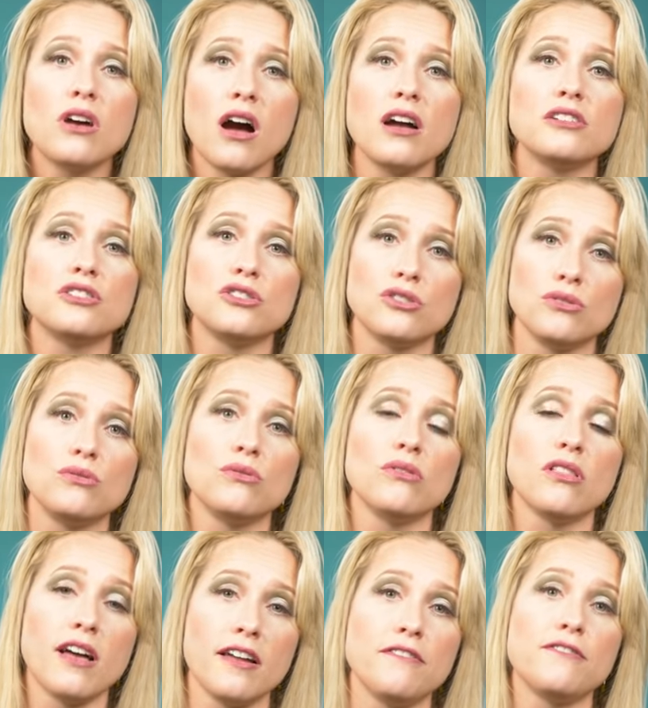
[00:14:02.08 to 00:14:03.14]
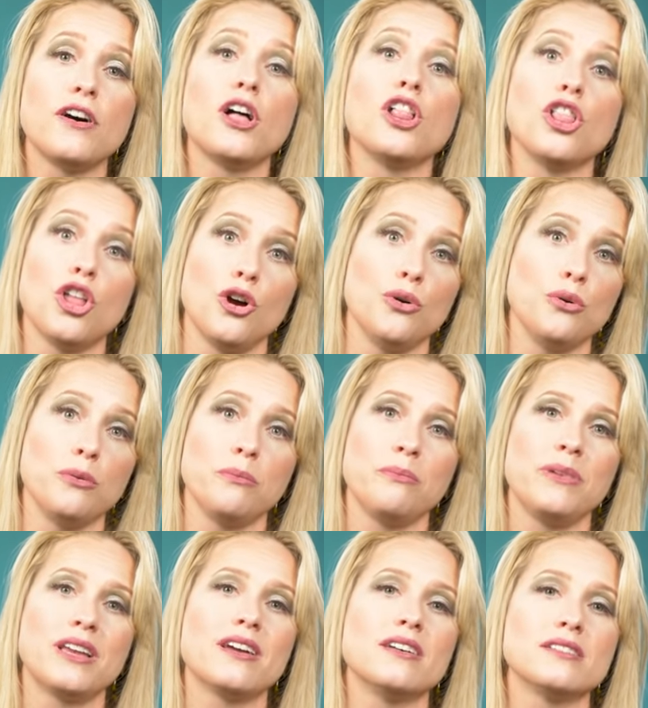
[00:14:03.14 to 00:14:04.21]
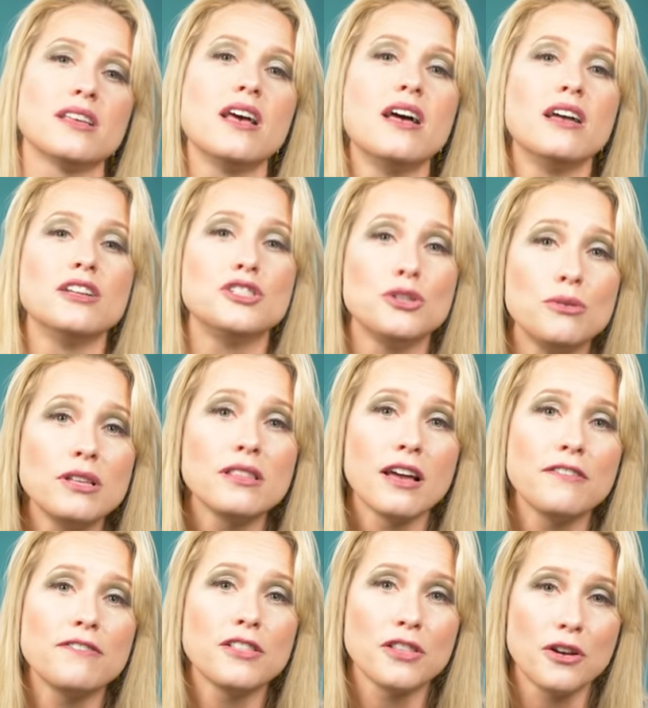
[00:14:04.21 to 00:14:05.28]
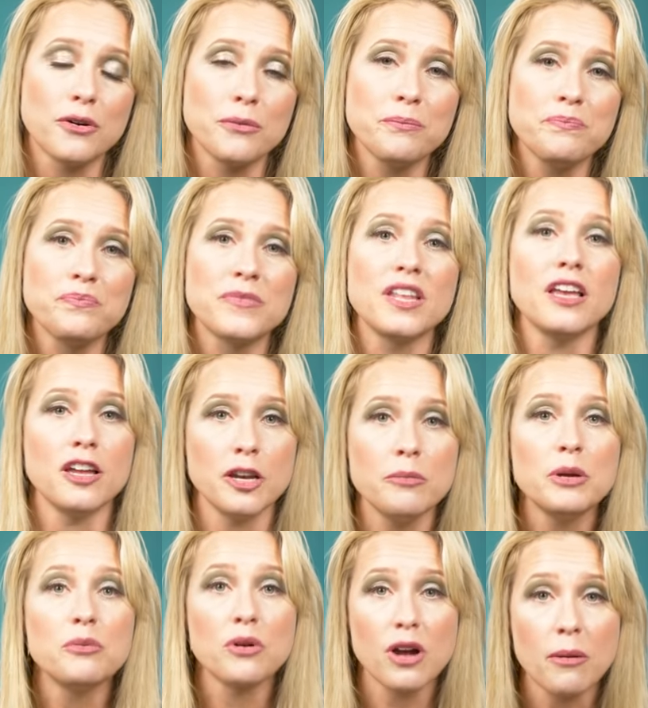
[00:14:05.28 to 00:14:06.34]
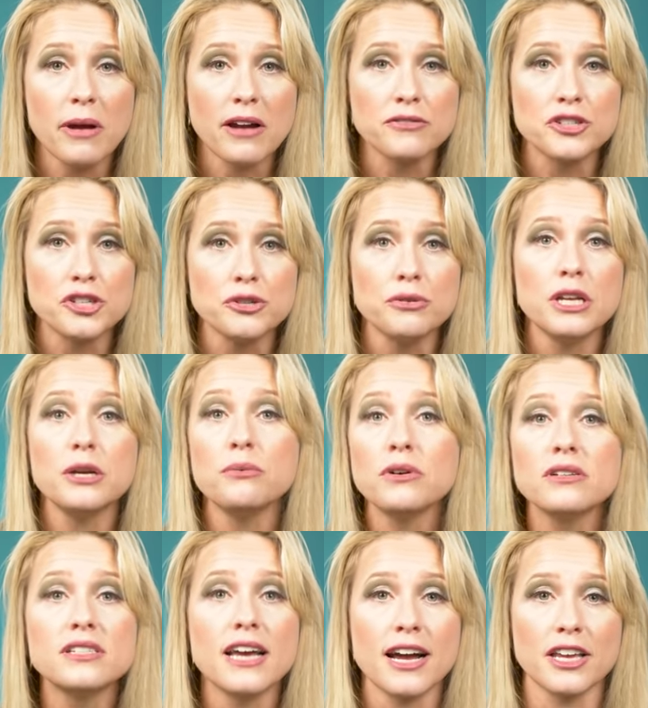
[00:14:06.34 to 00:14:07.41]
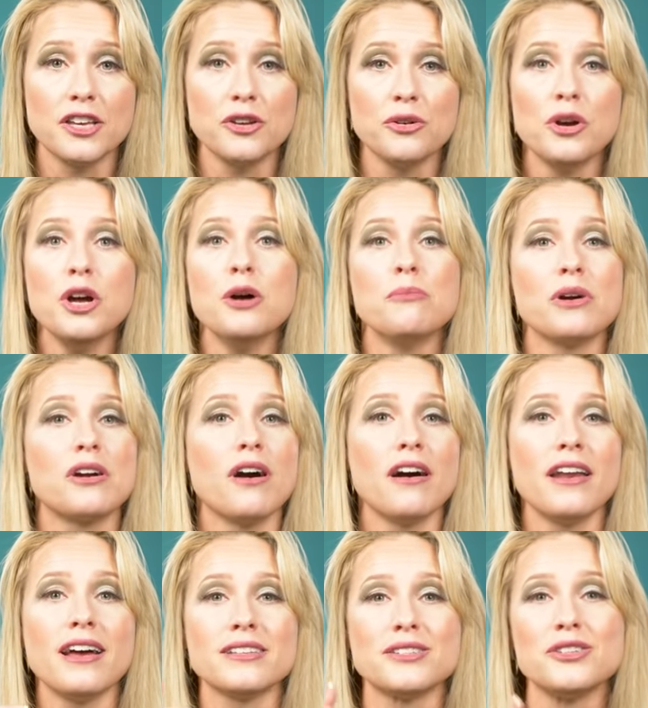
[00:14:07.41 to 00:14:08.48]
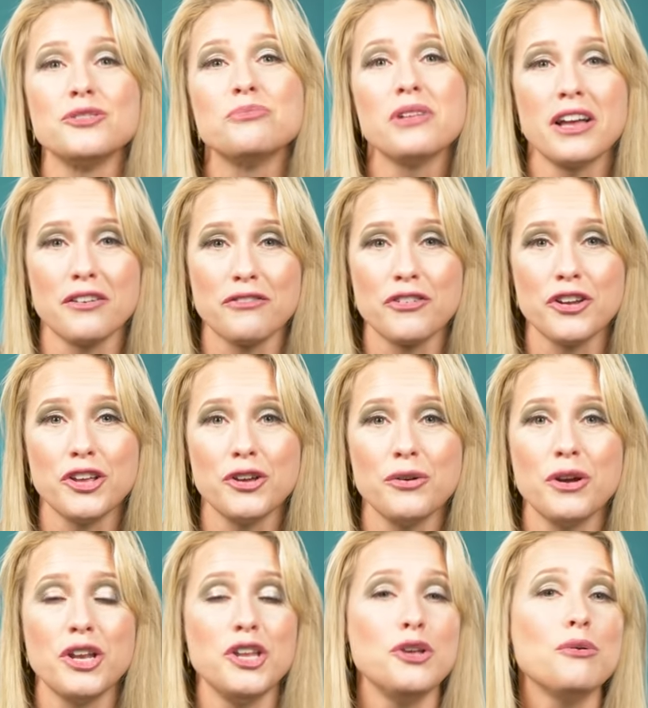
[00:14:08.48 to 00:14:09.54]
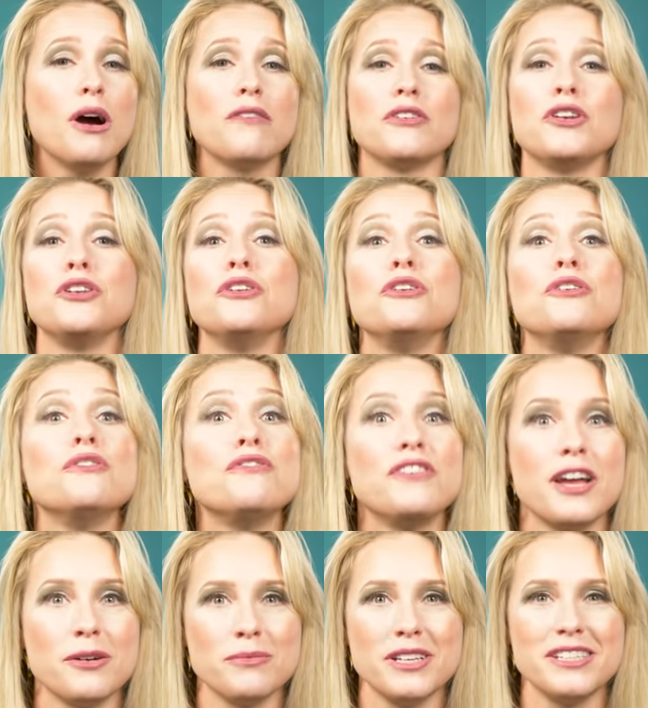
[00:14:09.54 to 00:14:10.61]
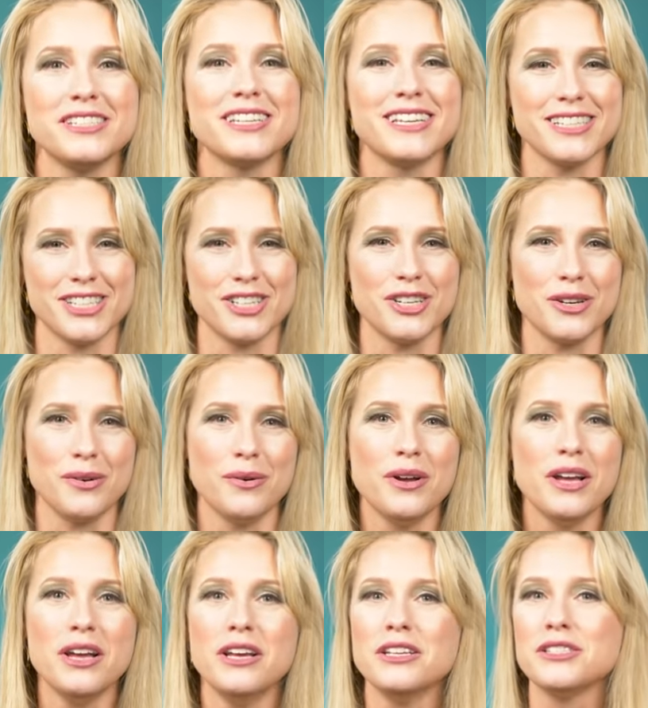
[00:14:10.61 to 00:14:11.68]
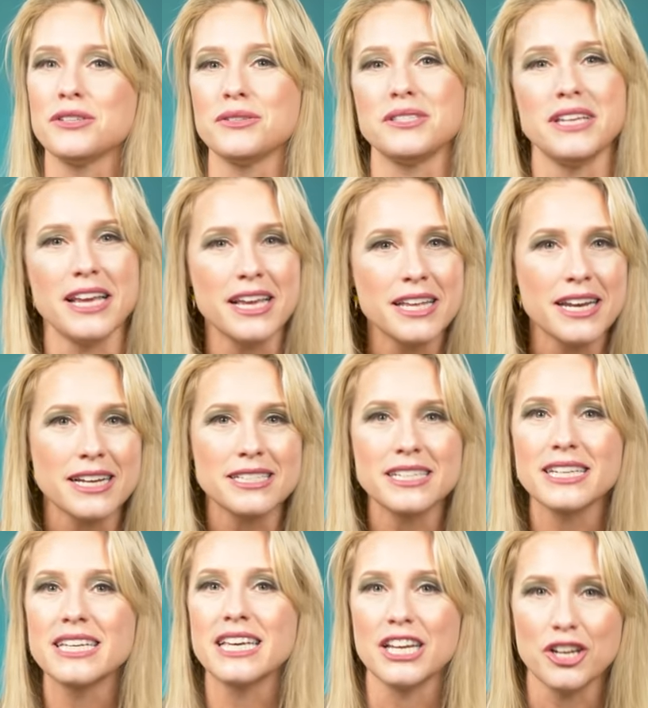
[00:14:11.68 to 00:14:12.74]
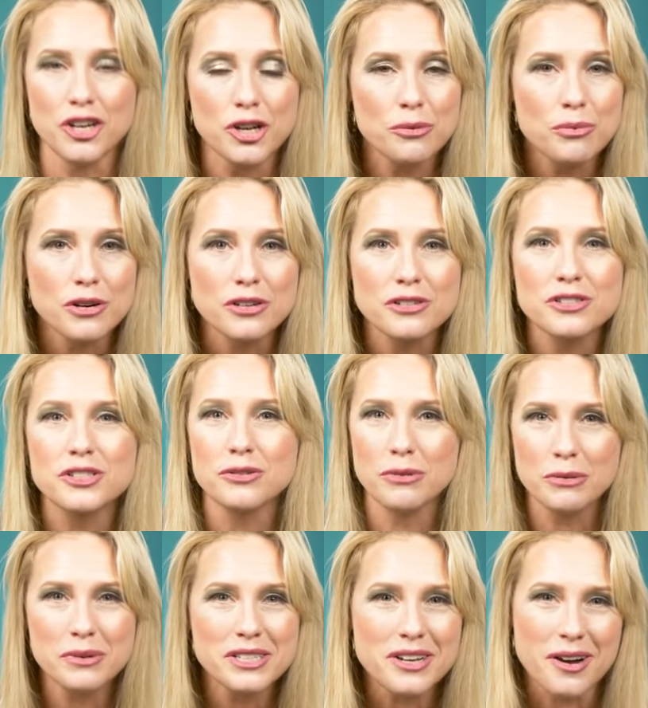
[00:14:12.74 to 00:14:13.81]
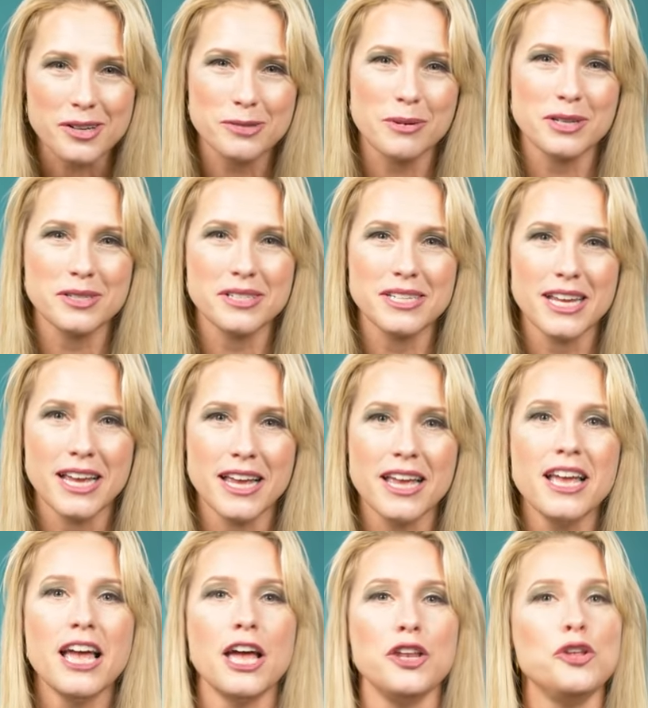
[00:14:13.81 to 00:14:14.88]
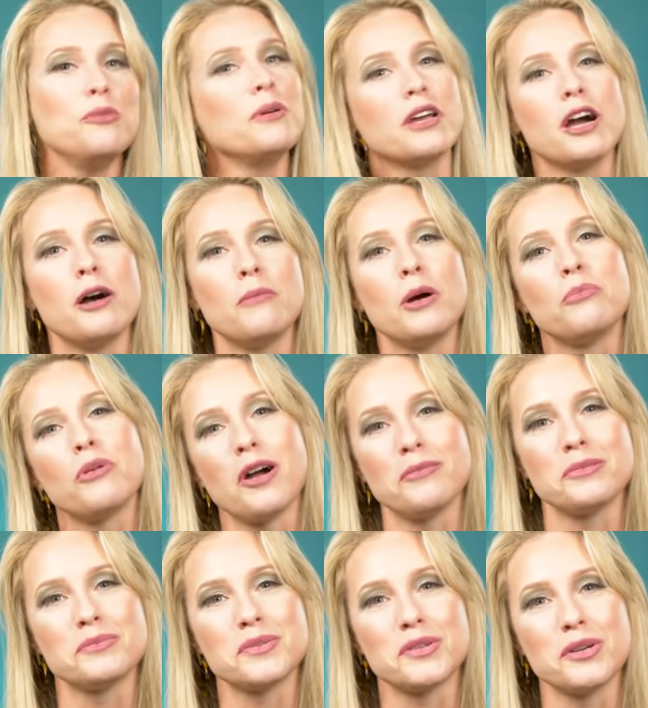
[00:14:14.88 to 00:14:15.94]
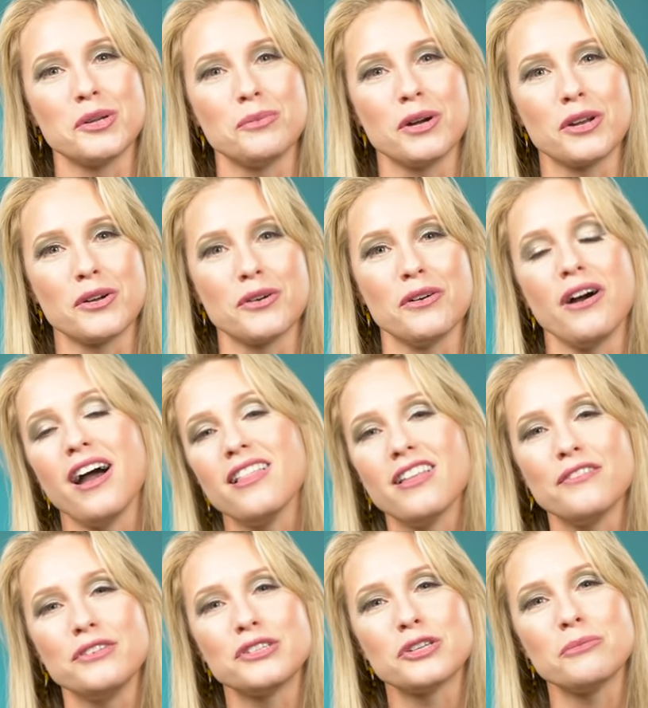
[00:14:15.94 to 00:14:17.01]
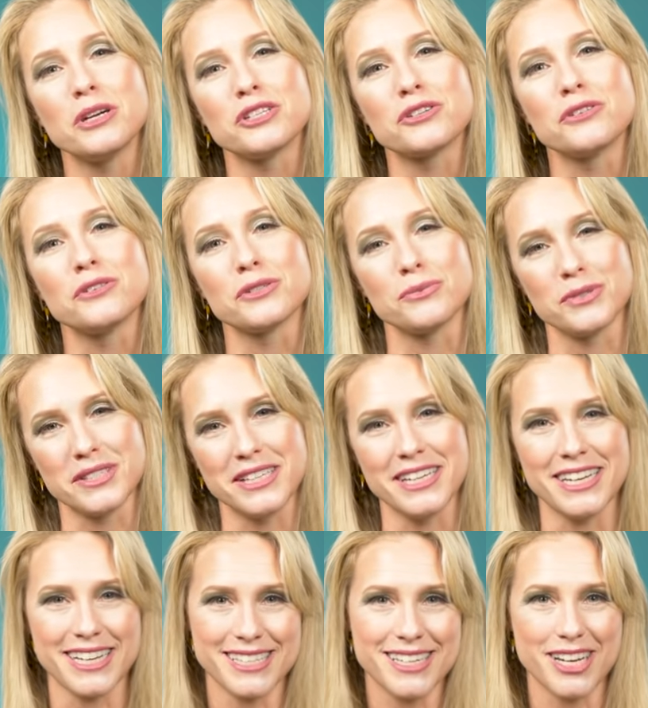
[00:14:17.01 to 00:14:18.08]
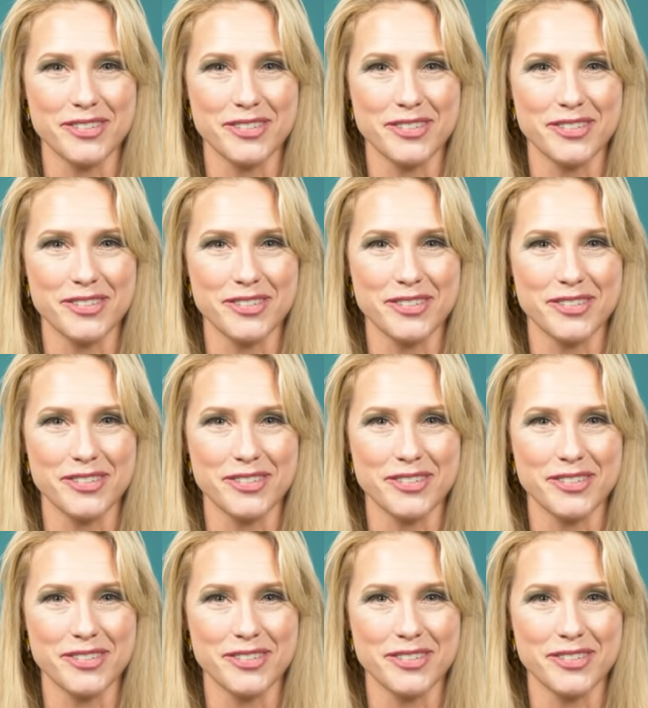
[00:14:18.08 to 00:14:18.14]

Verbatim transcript: not do life alone because doing life alone, the enemy will come after you. He will attack you, but God has a new plan for you, and you have a new family to get to know. So stay connected, get in your word, do what we talked about today, and you become a Proverbs 31 girl. I love you so much, girls. We'll see you next